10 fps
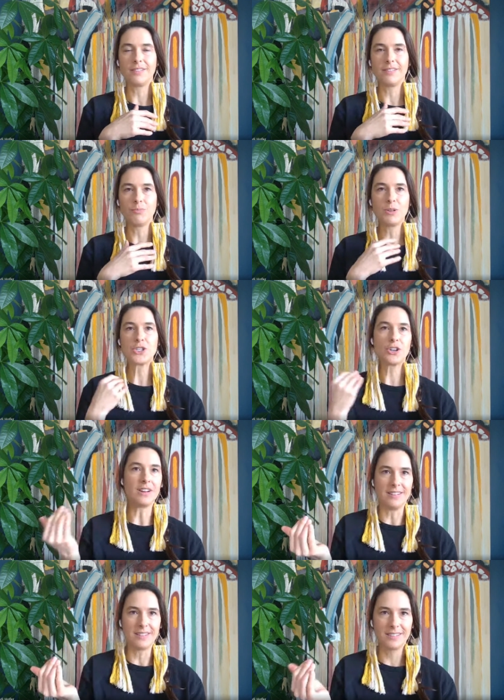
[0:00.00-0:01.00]
we
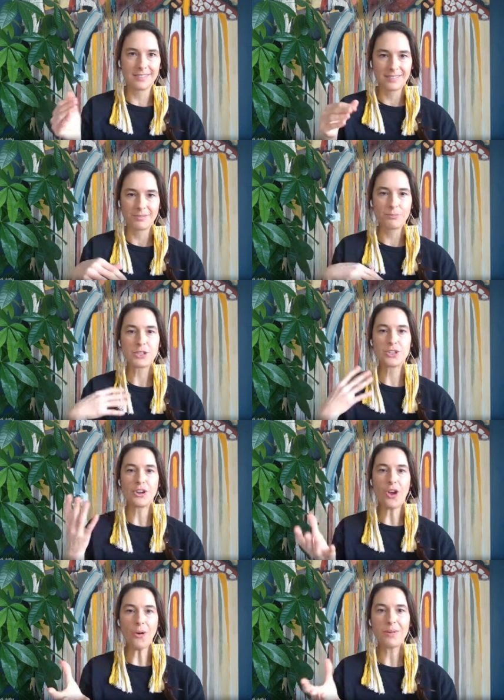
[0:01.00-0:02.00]
shouldn't we should
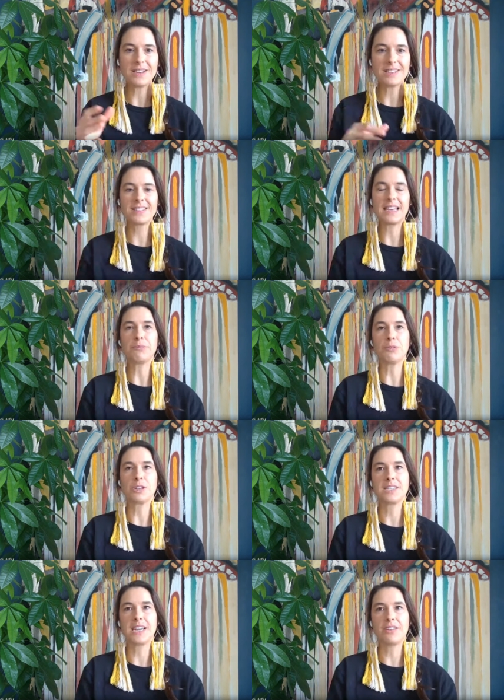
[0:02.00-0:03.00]
always like
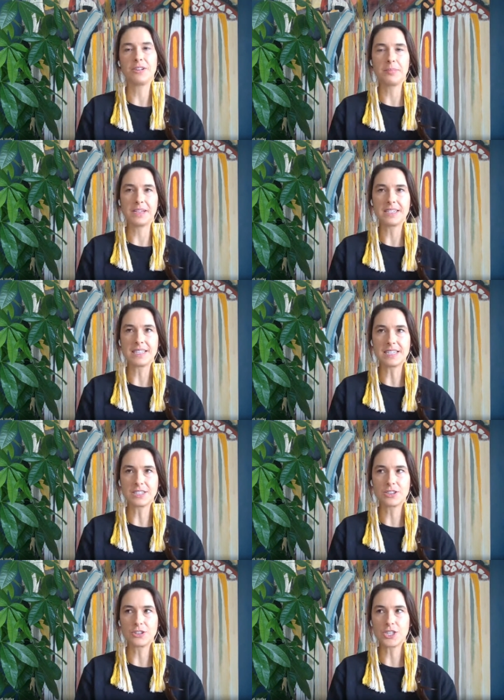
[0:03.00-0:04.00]
work together because
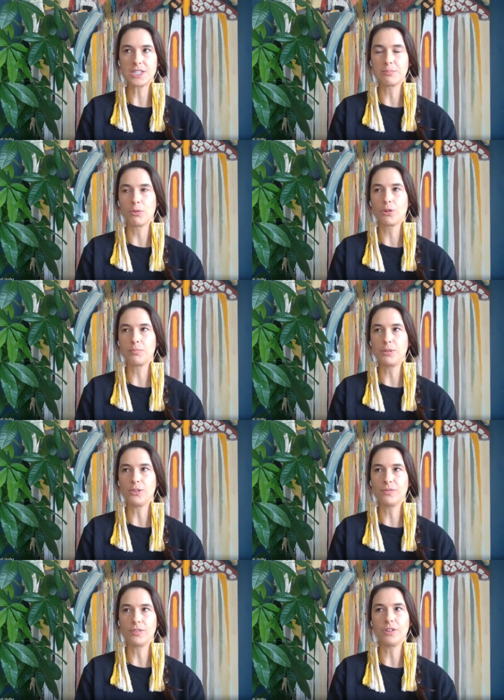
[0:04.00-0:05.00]
things are just more
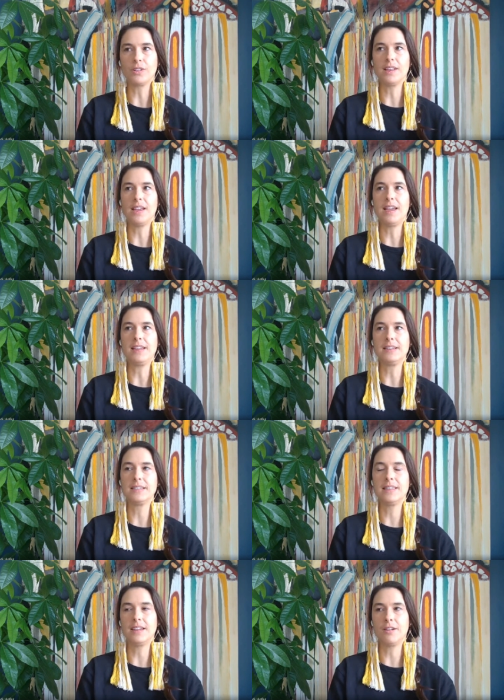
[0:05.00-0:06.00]
beautiful and
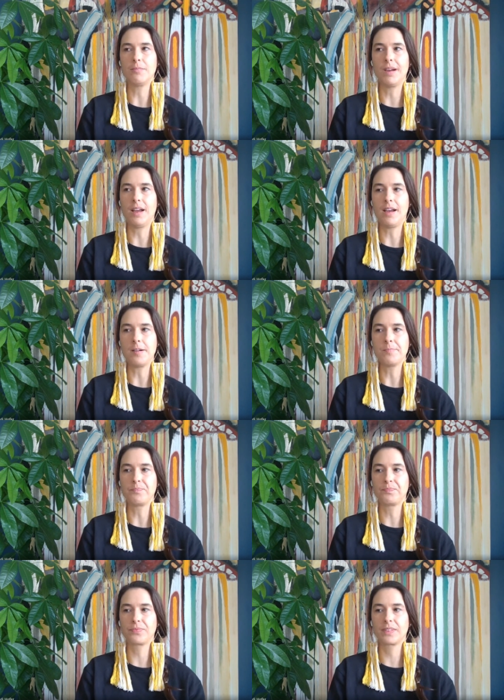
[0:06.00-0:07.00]
they're um,